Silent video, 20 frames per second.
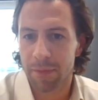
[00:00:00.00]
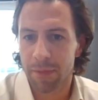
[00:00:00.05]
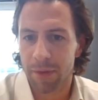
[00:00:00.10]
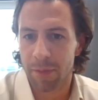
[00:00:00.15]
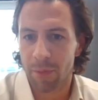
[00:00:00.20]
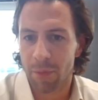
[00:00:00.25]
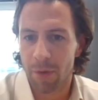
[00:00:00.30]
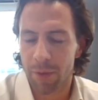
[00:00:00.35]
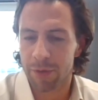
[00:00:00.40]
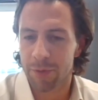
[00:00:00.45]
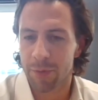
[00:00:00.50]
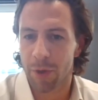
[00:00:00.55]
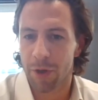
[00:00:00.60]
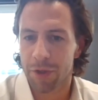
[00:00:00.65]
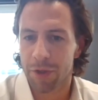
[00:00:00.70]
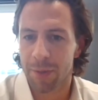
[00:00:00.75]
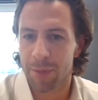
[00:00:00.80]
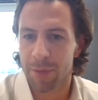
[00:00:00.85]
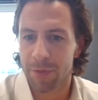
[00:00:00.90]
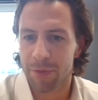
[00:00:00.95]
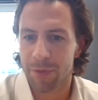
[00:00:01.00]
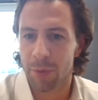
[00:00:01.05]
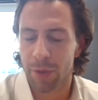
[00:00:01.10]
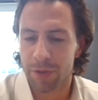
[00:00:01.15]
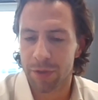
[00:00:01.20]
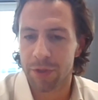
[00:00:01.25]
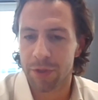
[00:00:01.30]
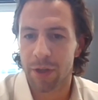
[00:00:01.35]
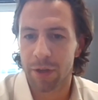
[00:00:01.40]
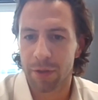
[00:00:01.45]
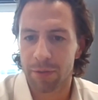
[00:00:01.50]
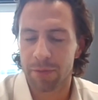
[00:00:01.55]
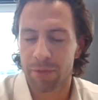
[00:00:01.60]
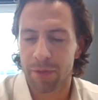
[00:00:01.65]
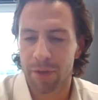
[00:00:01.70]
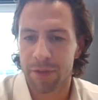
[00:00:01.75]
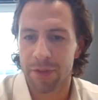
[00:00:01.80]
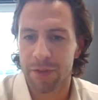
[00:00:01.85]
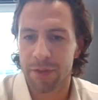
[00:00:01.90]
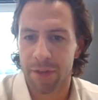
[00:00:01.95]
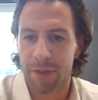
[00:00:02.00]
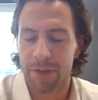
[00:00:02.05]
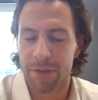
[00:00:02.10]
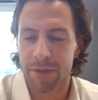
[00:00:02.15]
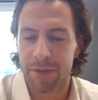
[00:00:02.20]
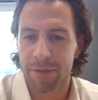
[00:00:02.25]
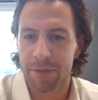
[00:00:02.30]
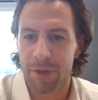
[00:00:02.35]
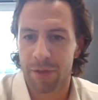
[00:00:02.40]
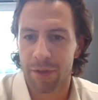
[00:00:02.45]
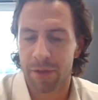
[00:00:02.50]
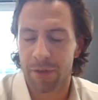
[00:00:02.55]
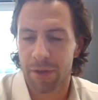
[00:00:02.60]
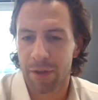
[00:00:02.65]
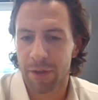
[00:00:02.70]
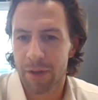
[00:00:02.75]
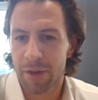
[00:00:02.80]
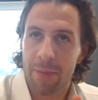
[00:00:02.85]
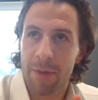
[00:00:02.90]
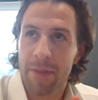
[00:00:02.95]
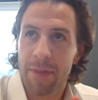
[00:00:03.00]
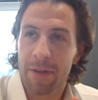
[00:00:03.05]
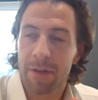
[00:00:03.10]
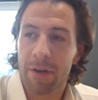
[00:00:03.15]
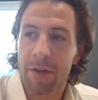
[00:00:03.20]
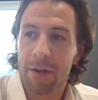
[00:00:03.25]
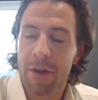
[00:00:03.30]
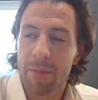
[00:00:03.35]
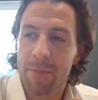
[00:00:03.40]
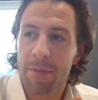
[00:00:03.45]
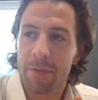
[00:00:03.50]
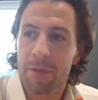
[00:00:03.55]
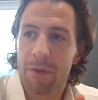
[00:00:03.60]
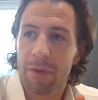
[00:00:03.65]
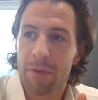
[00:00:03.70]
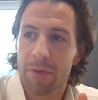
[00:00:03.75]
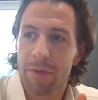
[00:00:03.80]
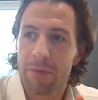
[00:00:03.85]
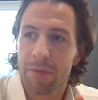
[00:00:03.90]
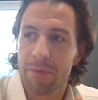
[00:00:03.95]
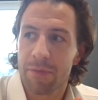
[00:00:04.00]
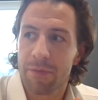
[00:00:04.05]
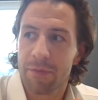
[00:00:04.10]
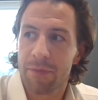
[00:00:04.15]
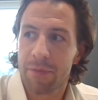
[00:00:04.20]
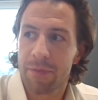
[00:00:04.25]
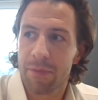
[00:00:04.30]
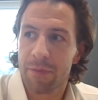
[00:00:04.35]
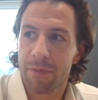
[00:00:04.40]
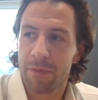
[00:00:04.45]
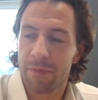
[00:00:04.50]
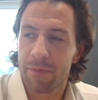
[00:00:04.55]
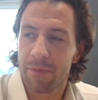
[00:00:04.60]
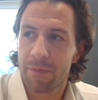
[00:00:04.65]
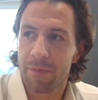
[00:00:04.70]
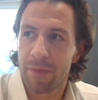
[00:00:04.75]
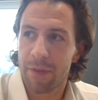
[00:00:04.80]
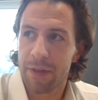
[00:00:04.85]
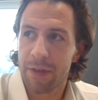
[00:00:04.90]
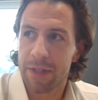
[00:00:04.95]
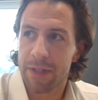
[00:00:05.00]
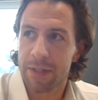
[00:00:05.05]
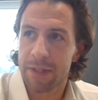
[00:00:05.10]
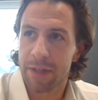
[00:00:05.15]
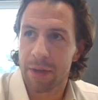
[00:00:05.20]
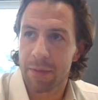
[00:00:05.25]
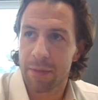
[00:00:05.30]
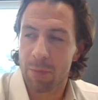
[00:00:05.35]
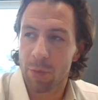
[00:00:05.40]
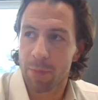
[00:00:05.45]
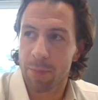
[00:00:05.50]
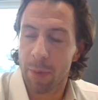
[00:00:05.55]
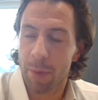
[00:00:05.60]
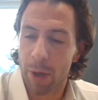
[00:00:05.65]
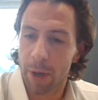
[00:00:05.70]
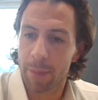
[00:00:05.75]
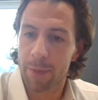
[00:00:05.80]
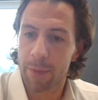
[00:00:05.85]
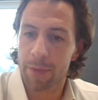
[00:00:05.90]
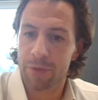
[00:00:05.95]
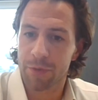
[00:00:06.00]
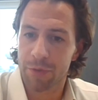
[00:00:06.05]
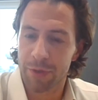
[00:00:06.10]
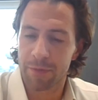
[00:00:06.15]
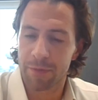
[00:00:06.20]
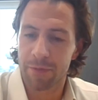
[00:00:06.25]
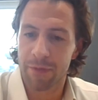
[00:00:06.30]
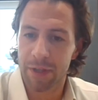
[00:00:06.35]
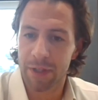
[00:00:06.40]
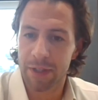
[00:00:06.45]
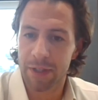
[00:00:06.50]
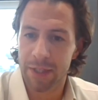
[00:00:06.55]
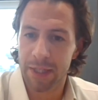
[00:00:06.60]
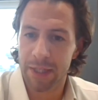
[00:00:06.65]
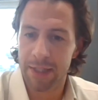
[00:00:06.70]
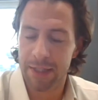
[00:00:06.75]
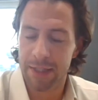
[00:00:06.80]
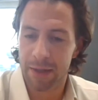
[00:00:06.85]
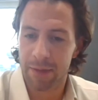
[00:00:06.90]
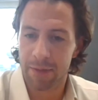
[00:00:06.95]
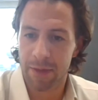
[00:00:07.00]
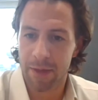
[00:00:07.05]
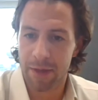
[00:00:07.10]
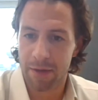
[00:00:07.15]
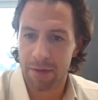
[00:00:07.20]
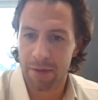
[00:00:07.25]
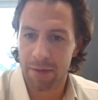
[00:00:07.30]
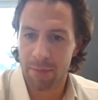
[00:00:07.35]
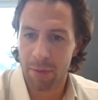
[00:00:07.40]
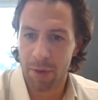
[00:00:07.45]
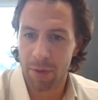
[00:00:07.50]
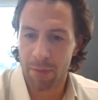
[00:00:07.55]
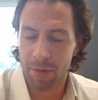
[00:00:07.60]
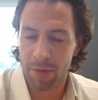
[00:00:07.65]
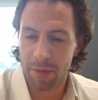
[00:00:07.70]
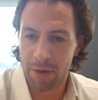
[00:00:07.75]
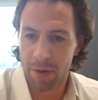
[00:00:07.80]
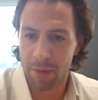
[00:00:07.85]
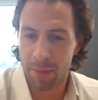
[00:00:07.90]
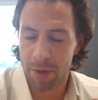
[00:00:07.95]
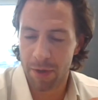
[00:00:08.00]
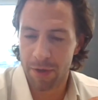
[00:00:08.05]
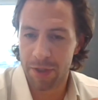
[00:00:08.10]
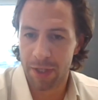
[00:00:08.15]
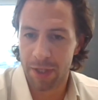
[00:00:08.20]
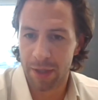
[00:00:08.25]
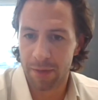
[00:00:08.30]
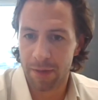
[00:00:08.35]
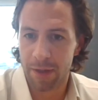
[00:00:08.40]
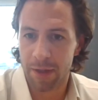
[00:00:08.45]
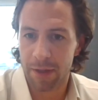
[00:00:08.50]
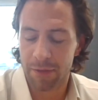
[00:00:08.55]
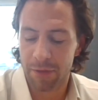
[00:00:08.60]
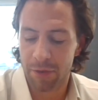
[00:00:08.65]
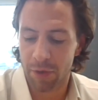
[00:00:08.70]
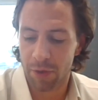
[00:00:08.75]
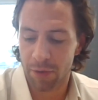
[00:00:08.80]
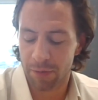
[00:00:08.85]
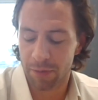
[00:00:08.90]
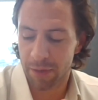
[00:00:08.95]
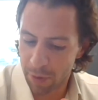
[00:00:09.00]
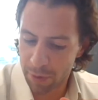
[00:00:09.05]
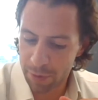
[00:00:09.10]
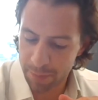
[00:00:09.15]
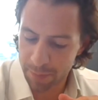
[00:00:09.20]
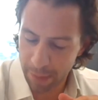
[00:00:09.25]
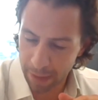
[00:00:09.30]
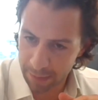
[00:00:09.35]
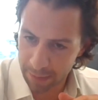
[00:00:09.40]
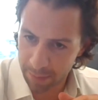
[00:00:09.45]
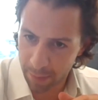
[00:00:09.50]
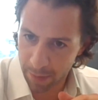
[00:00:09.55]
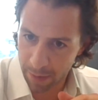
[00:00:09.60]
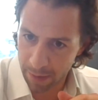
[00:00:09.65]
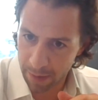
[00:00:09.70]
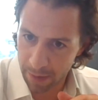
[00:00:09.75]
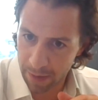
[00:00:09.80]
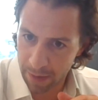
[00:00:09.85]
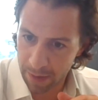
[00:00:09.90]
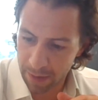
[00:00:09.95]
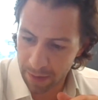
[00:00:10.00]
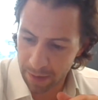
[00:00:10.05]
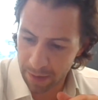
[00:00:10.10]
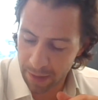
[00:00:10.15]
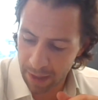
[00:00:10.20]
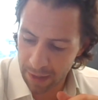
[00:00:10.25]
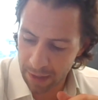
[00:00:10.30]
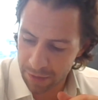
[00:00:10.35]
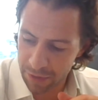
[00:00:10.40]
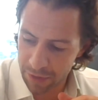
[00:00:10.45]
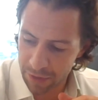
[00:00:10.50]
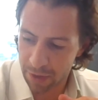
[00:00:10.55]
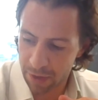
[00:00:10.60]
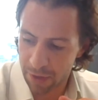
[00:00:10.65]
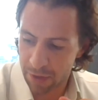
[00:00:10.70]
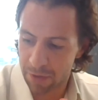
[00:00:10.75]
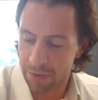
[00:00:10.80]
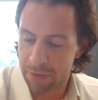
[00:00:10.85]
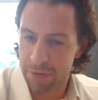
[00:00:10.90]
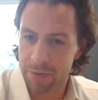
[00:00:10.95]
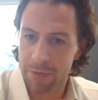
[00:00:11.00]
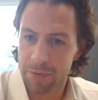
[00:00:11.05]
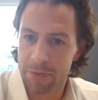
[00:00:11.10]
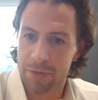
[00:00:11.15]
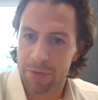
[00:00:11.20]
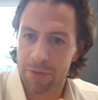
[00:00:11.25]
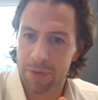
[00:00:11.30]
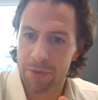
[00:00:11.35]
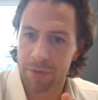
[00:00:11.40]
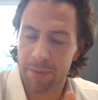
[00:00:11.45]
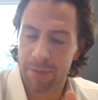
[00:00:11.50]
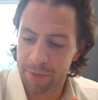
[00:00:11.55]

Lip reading: Why should I be talking to you versus others? So, there are a number of these, more purpose-driven VCs out there at the moment, emerging out there. You've got those backed by NGOs.